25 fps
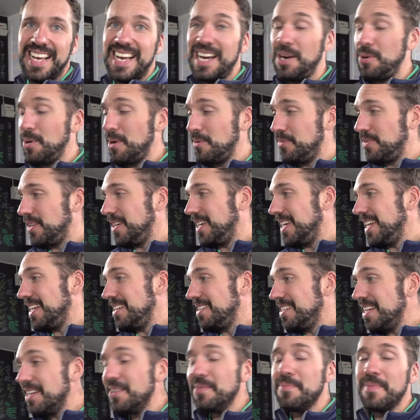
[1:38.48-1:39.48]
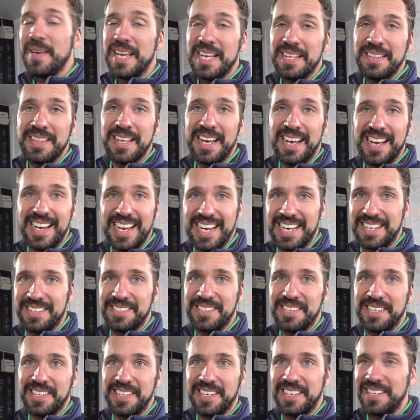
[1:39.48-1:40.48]
However, it did mean that I
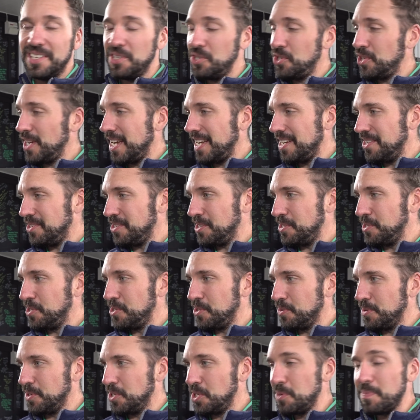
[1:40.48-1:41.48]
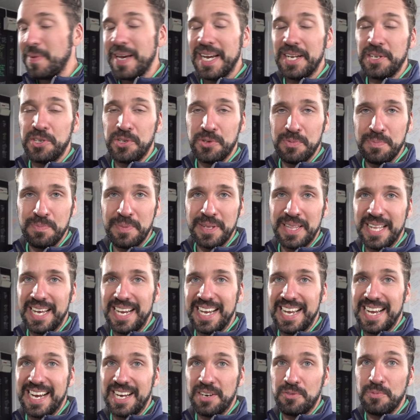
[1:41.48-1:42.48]
had to change into a spare jumper that
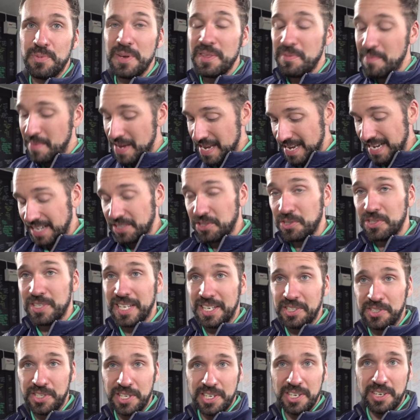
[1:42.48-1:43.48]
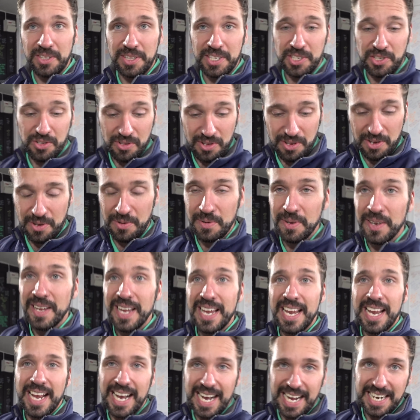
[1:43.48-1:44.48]
I had with me. I just actually got this new
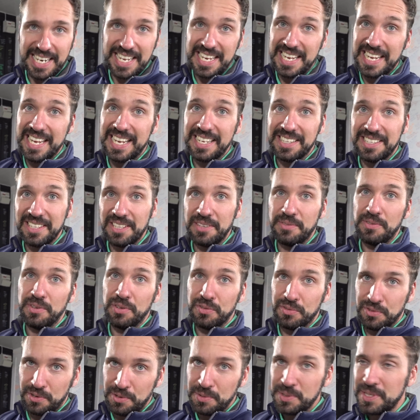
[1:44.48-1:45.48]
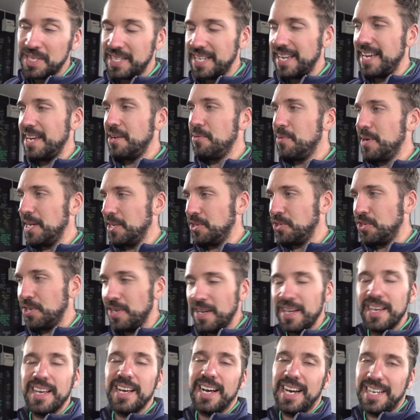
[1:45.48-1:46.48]
added gear delivered through today,
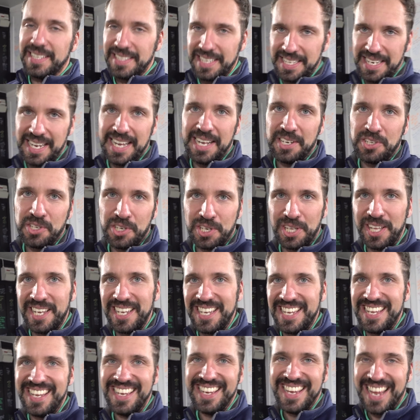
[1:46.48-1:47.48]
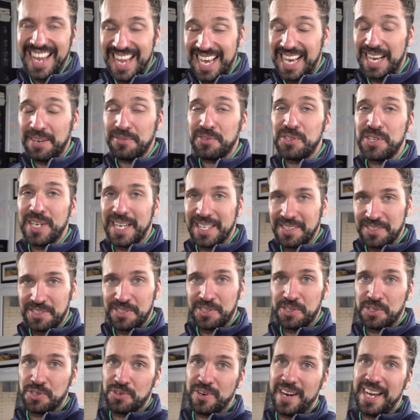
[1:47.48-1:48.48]
which I didn't actually have a
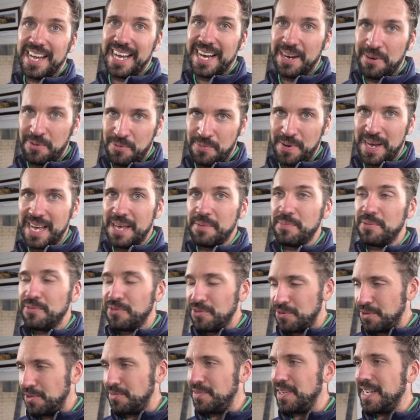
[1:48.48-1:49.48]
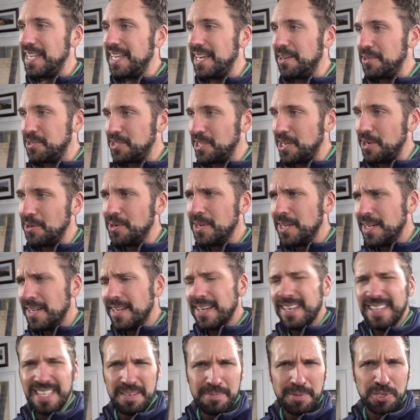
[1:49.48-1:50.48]
chance to try out and wear before the video, so
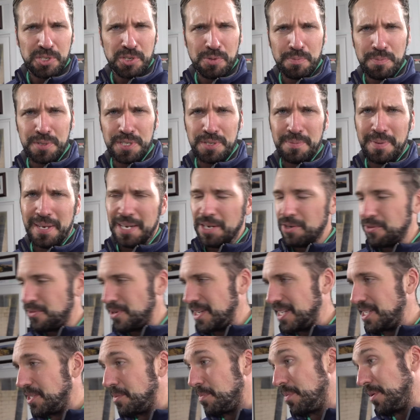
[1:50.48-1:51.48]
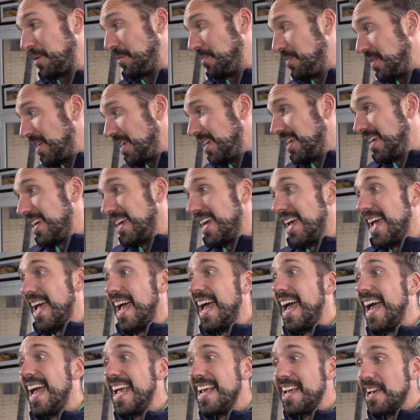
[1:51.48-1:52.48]
I think my jumper's a bit creased, but
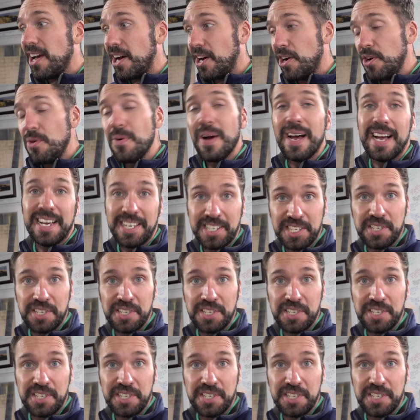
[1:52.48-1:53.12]
hey ho, I